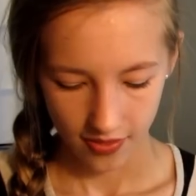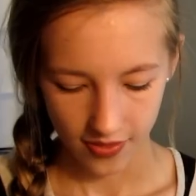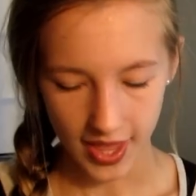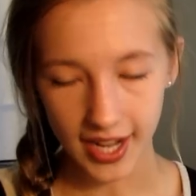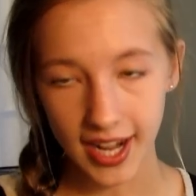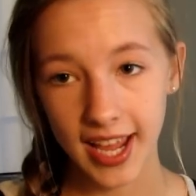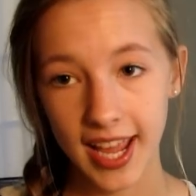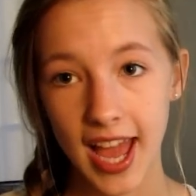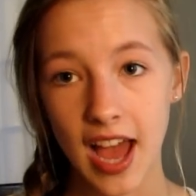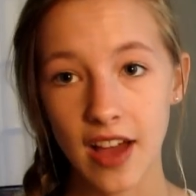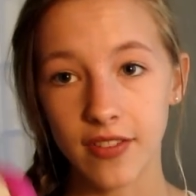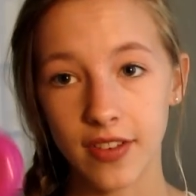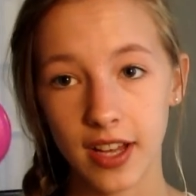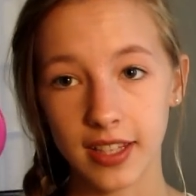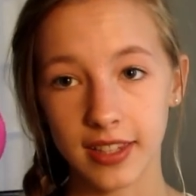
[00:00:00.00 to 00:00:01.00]
Then I
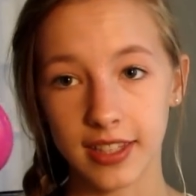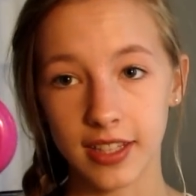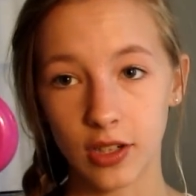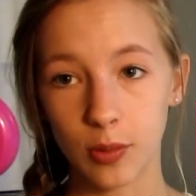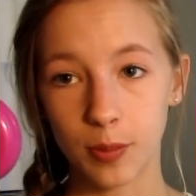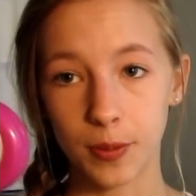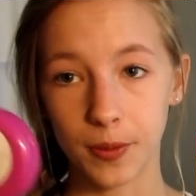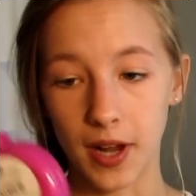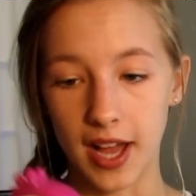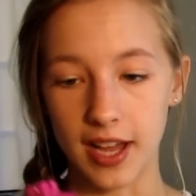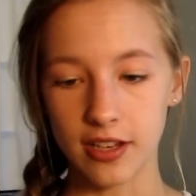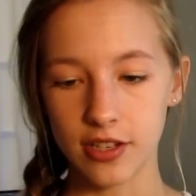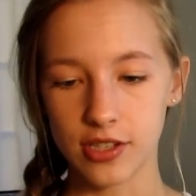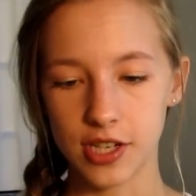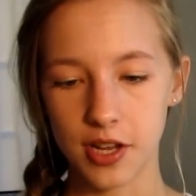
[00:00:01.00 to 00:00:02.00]
have a little
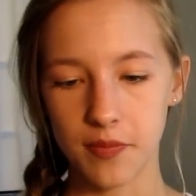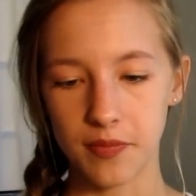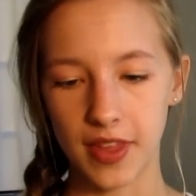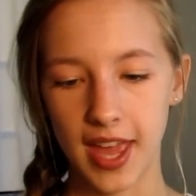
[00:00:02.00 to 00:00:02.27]
brush,